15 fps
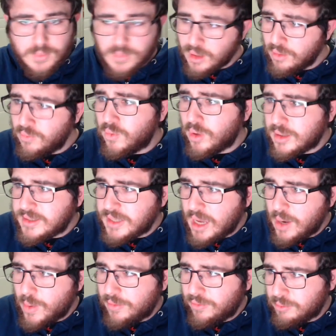if you want to stay
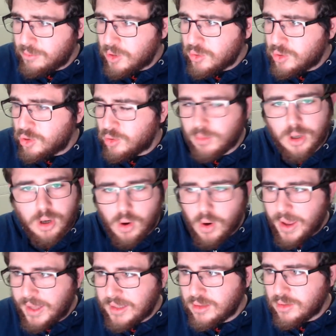away from YouTube, go
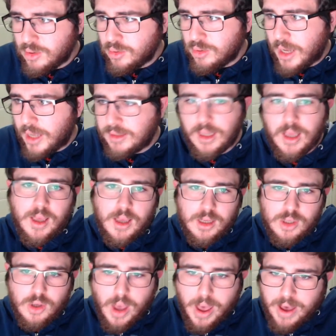ahead and do that.
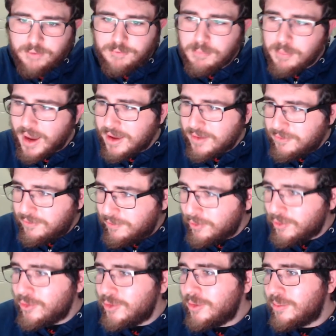You have my
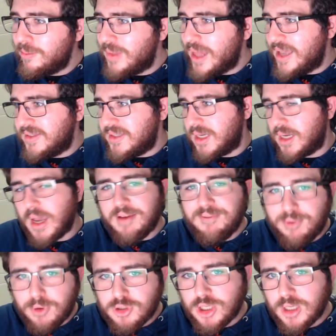full blessing.
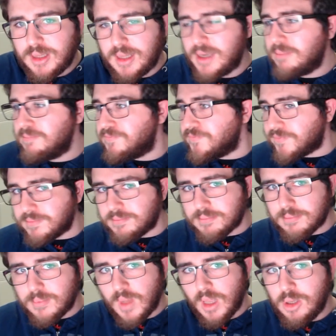Unfortunately,
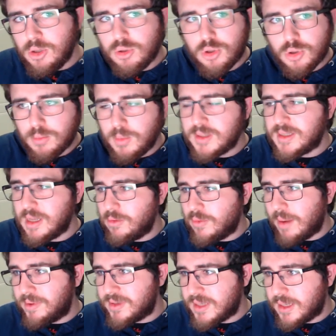YouTube still
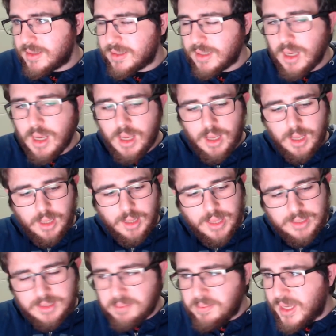represents
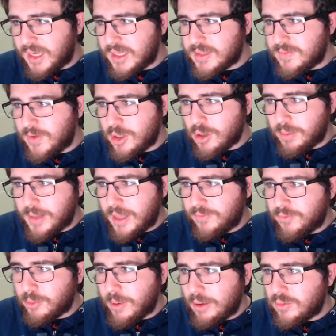like the biggest video
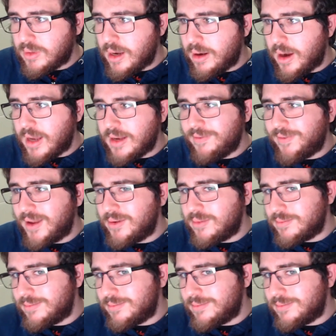platform out there, and if I